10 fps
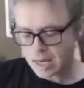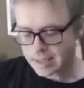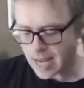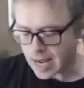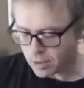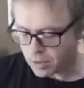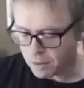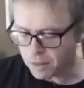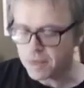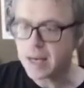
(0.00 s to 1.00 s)
Take
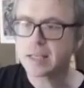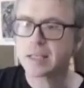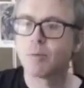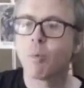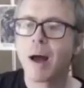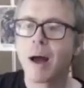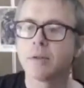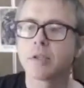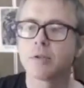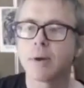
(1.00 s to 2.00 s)
the thinnest
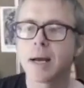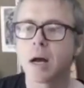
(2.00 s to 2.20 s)
wound string